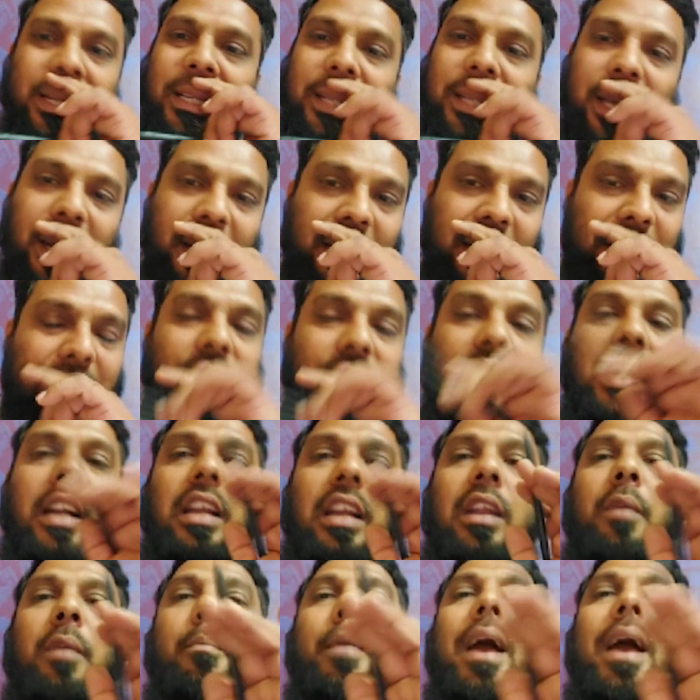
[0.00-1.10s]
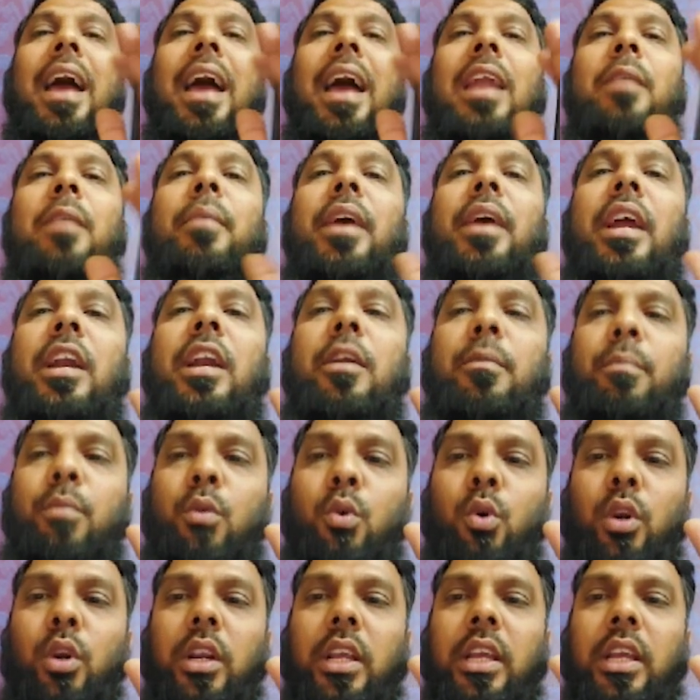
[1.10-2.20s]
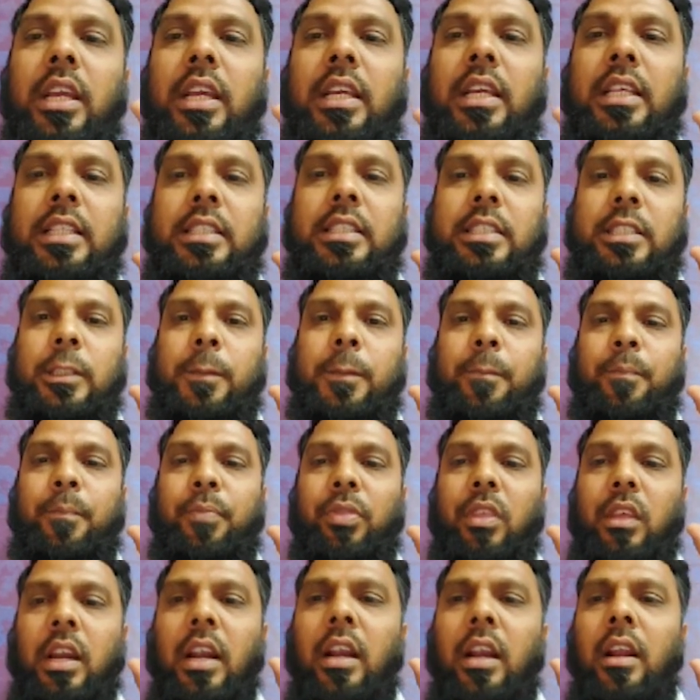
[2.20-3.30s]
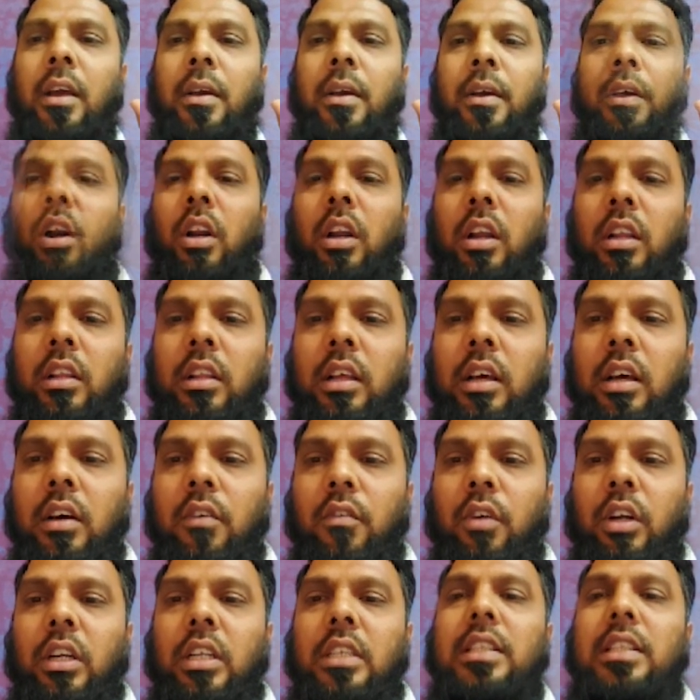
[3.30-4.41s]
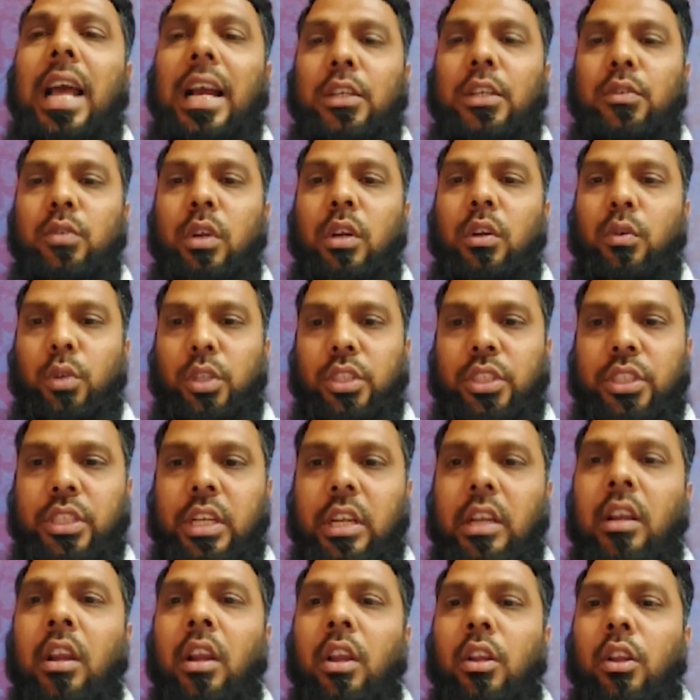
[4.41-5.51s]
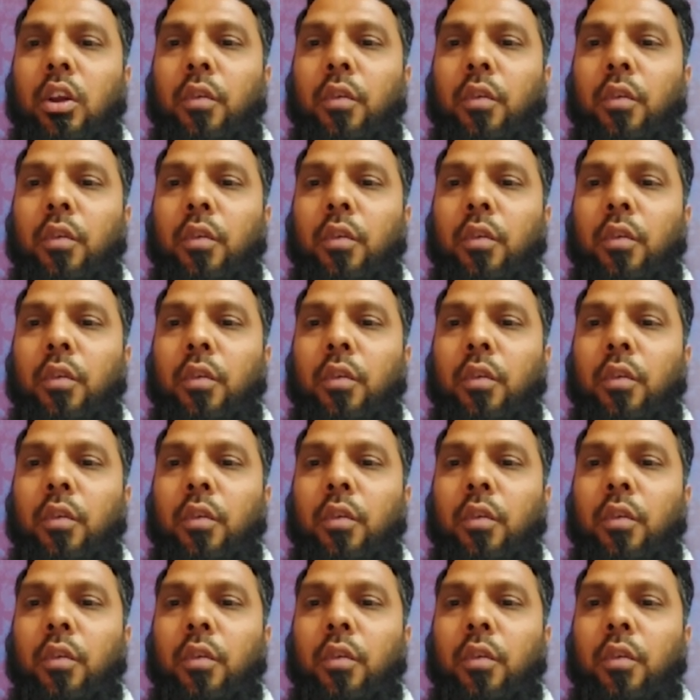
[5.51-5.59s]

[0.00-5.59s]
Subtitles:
that they are definitely man-made proteins, right? What is the actual question?